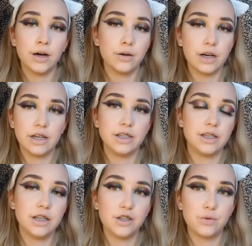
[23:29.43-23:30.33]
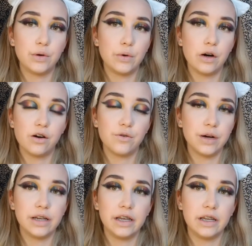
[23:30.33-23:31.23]
Okay, since we were
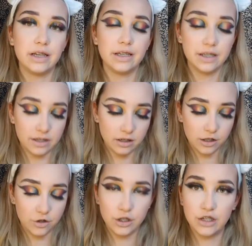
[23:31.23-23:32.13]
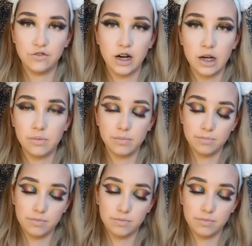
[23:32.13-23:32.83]
already in this Catrice vibe,